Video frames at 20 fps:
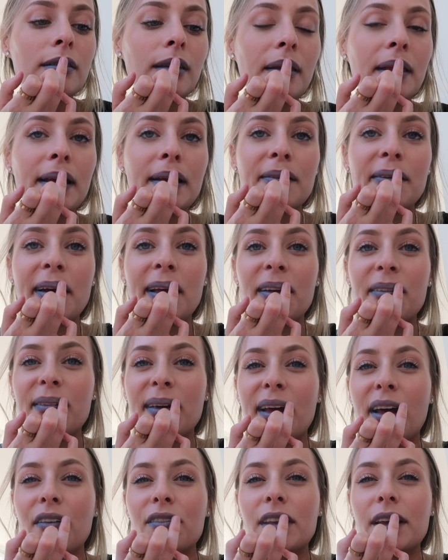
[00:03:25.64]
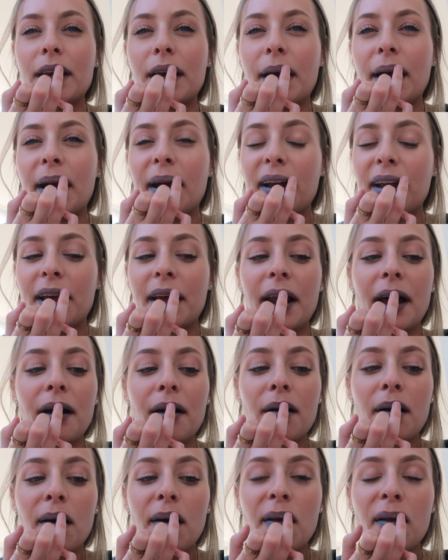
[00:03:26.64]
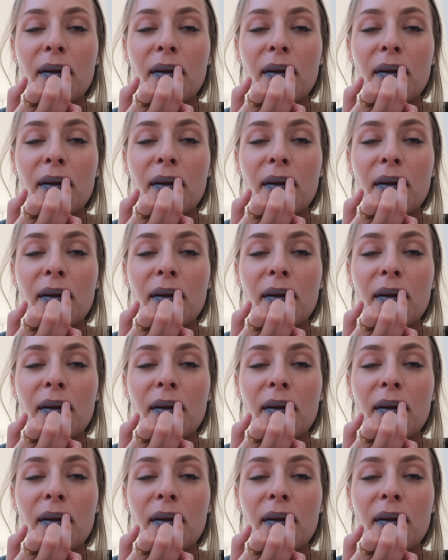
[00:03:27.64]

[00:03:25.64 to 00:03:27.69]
something relevant of the year, you know?